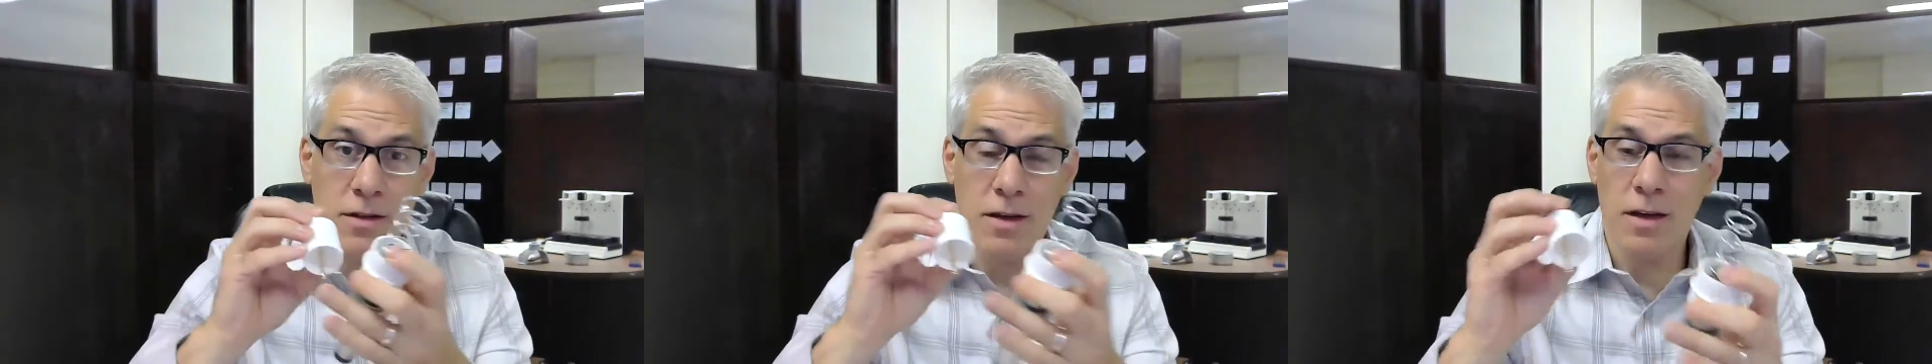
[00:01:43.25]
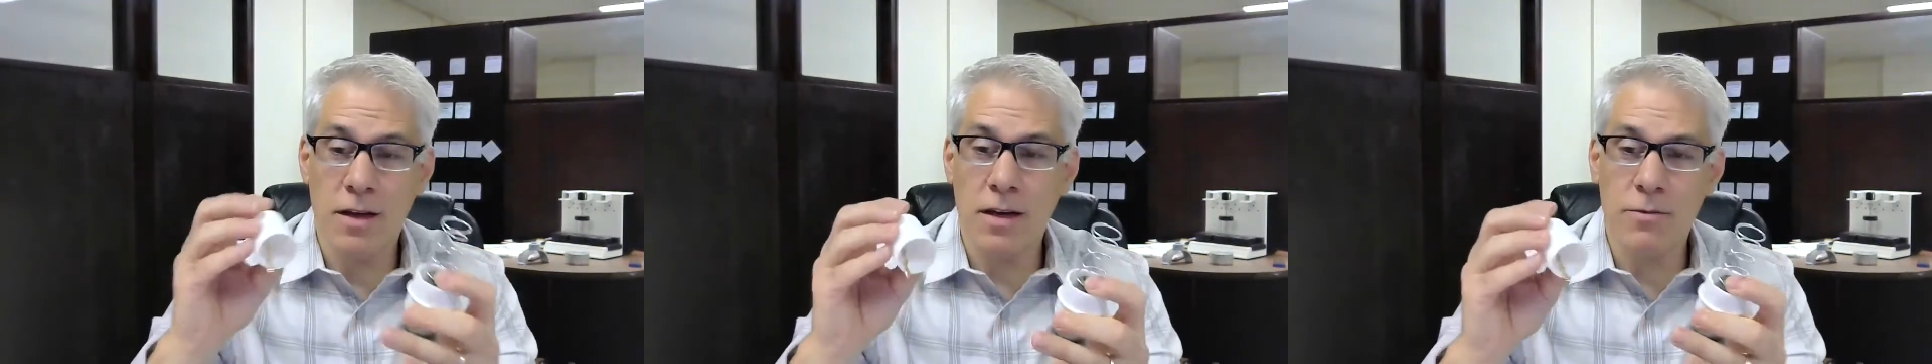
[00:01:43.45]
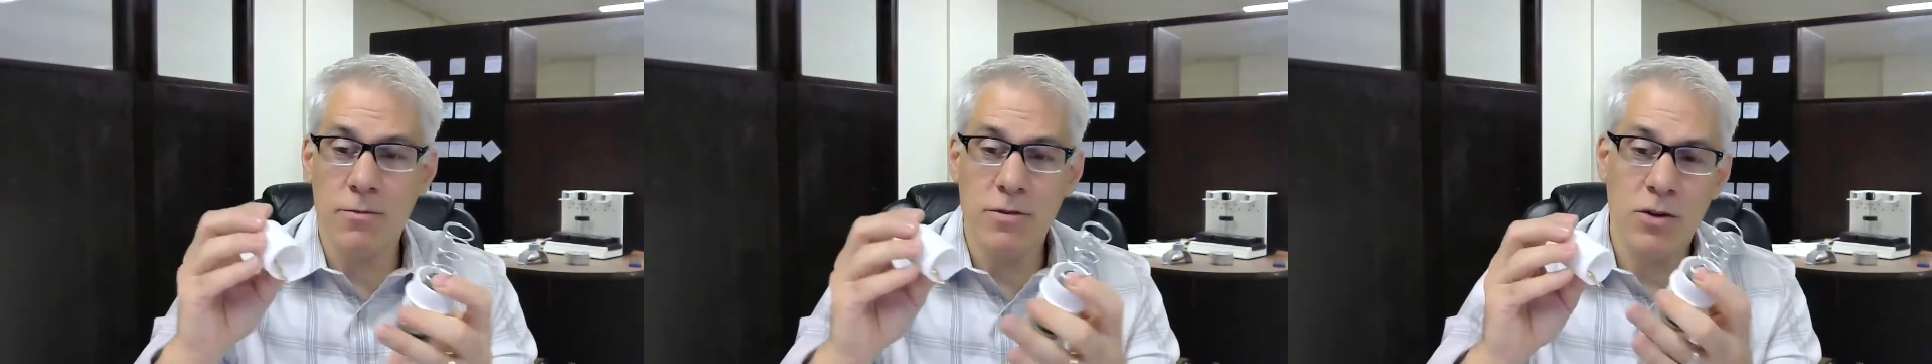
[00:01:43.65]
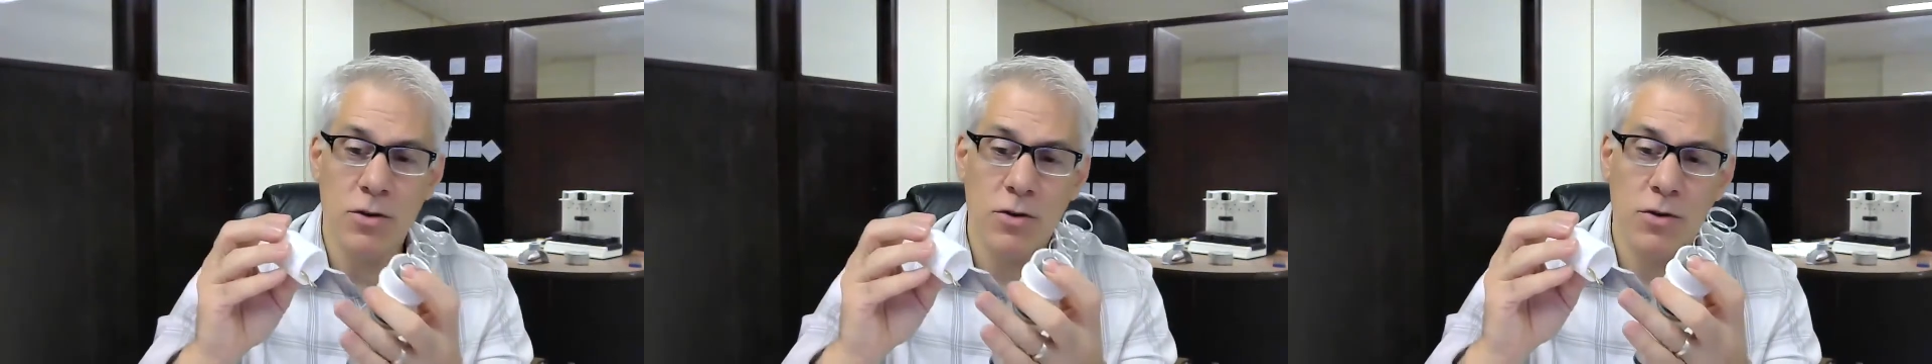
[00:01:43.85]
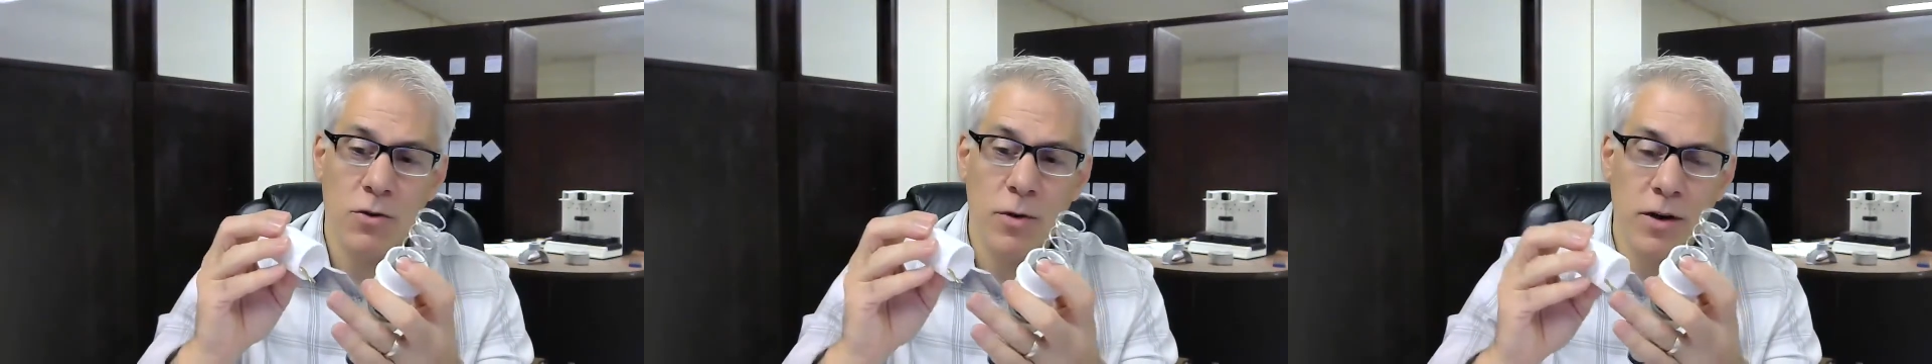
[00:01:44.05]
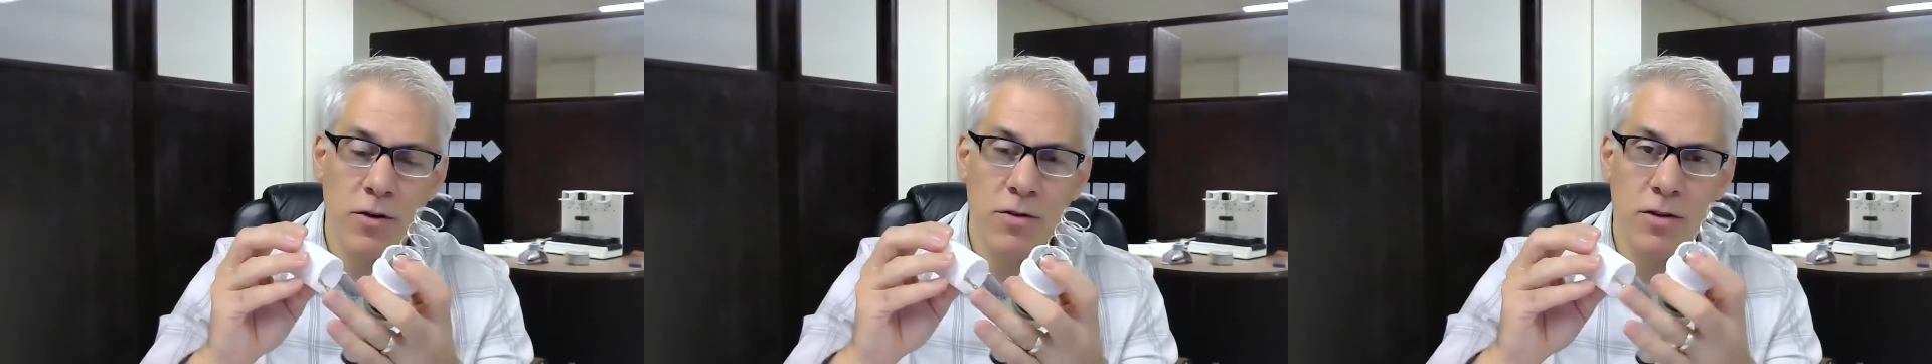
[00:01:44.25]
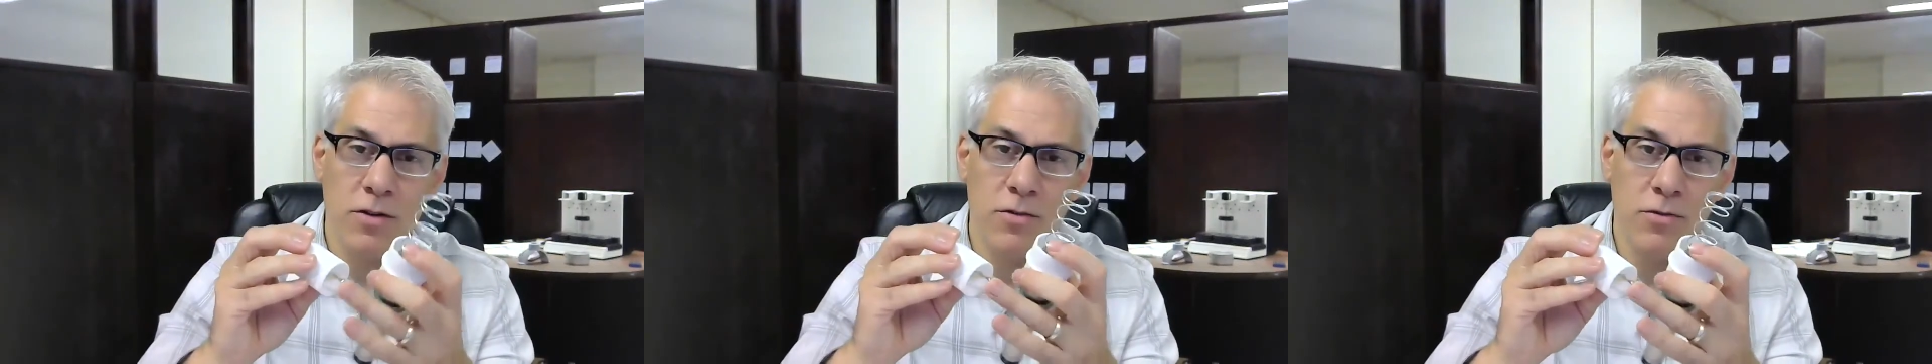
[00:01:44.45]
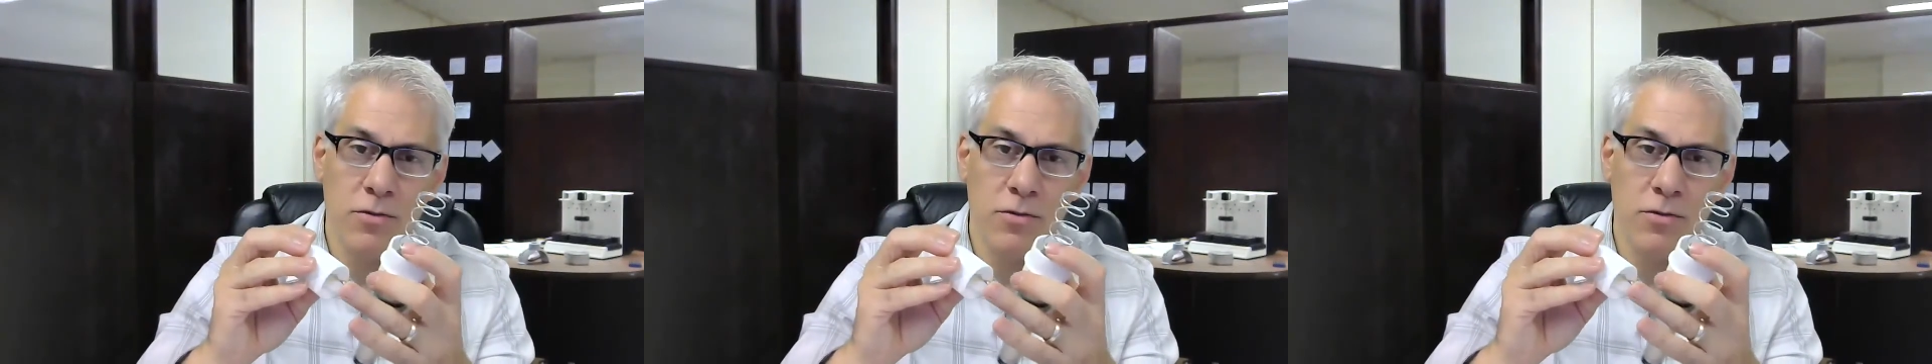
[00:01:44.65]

It was quicker to do